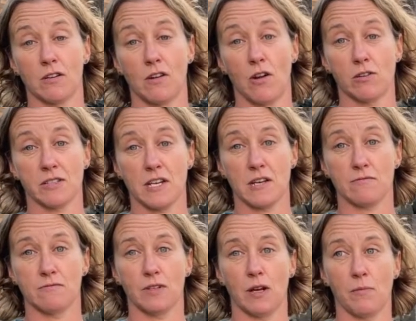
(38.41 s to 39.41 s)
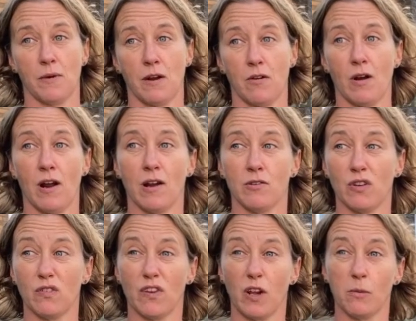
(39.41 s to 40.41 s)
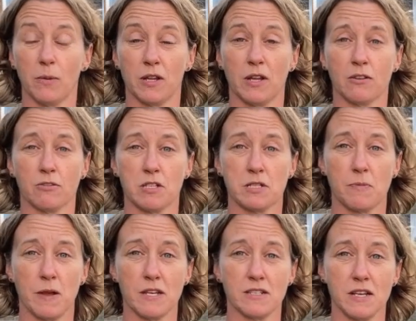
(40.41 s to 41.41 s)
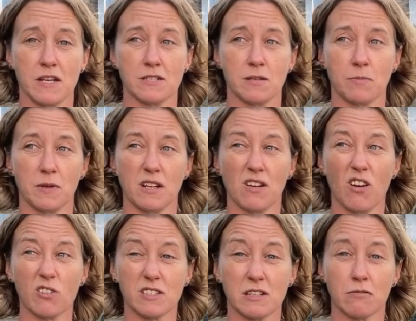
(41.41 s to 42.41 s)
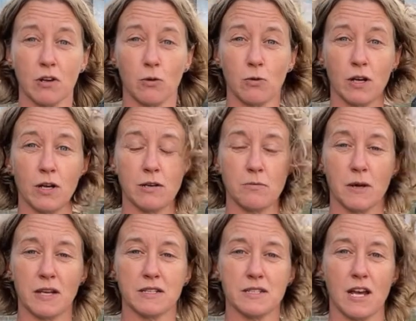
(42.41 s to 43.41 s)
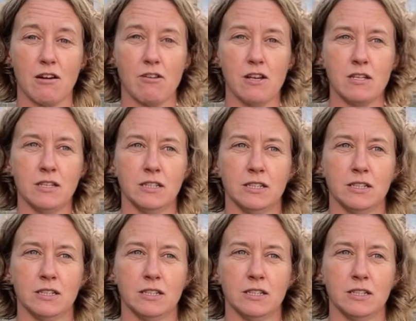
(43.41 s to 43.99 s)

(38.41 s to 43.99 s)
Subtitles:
lockdown about how they felt about their green spaces and being lockdown local in Penderi.